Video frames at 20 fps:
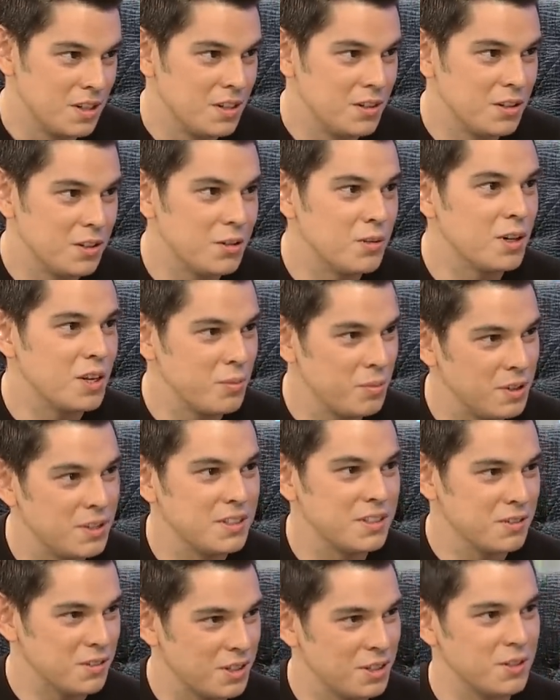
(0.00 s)
I understand. You know what I mean?
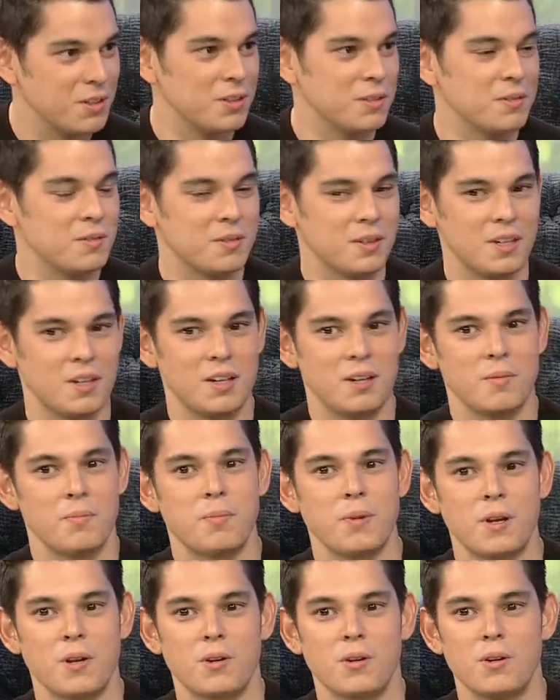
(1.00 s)
Yung ganun. Yes. Um,
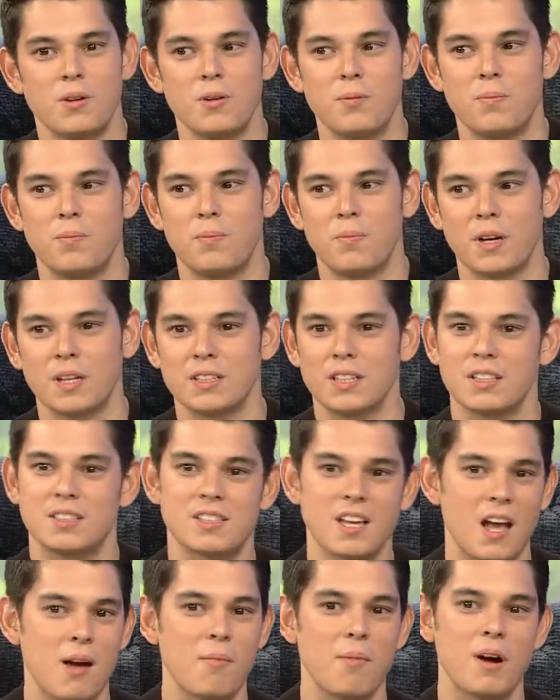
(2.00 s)
pero pag
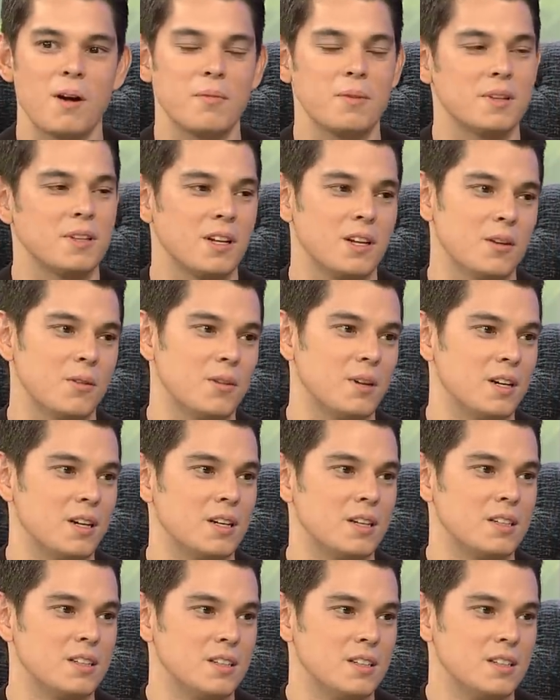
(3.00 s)
nagsama kaming dalawa,